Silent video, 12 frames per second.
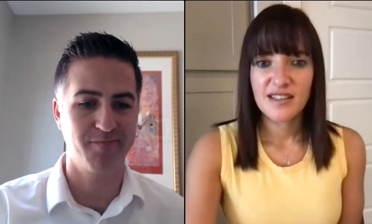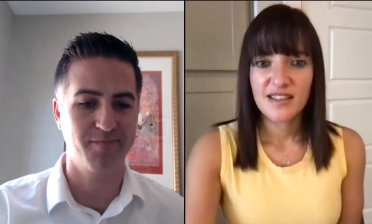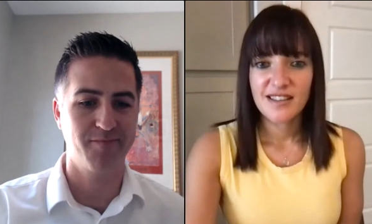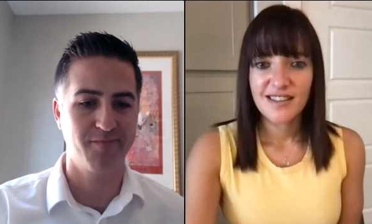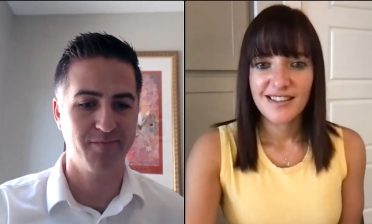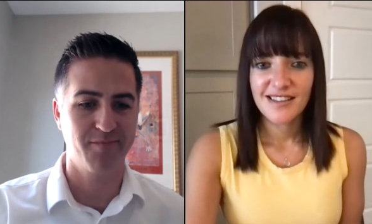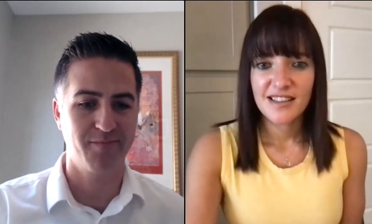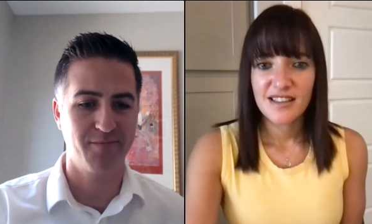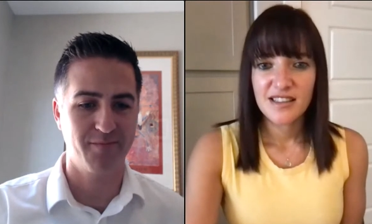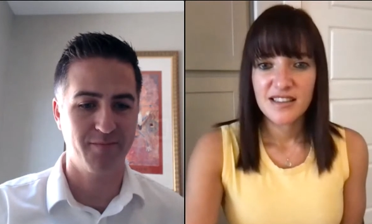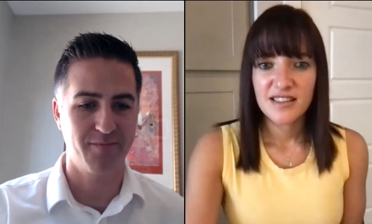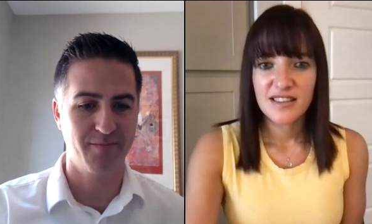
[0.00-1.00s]

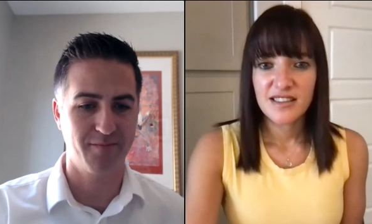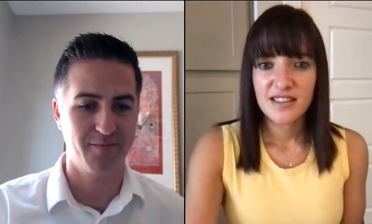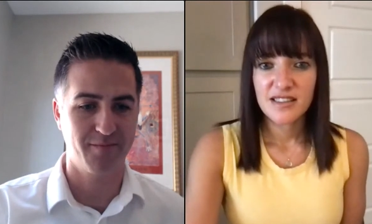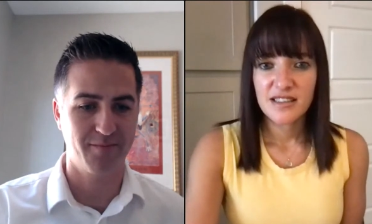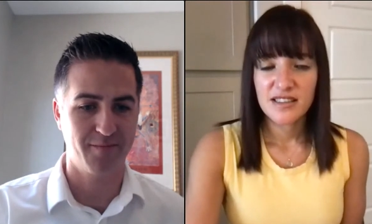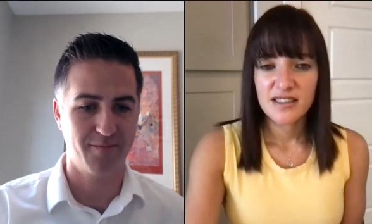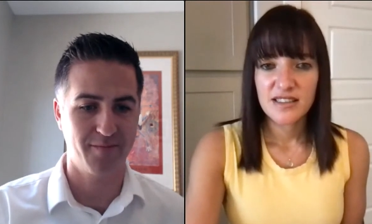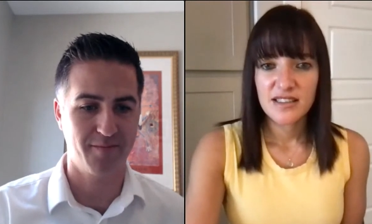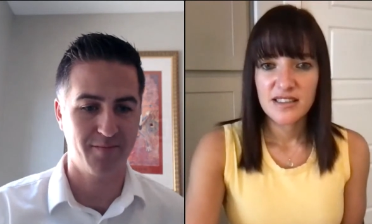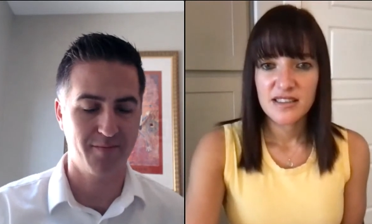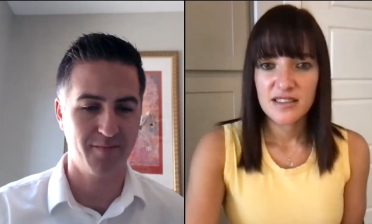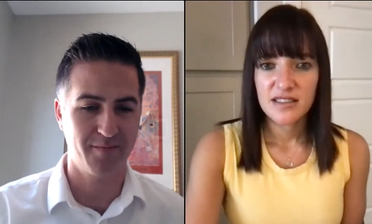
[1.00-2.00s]

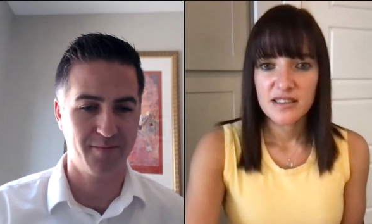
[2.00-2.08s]
(silence)